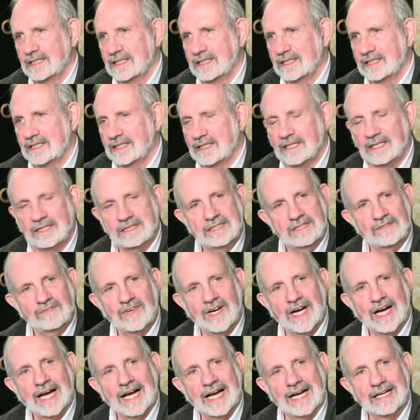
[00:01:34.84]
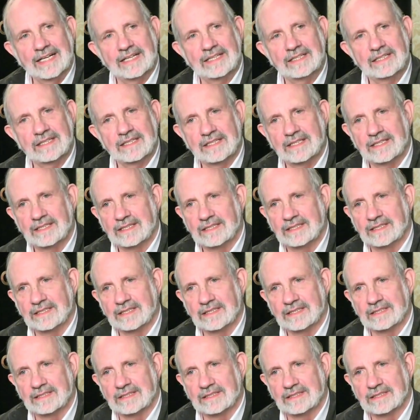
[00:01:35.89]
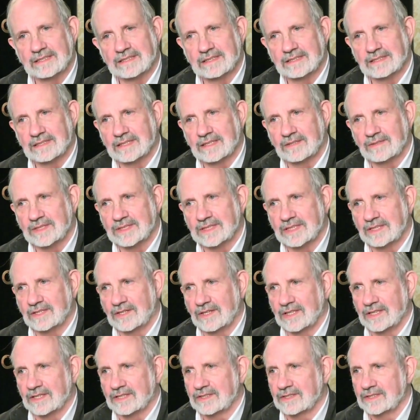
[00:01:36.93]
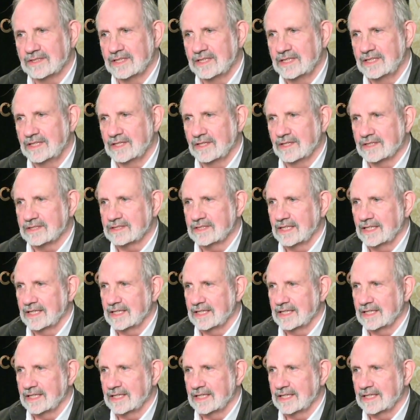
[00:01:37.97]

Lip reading: a divide. There was an article in the New York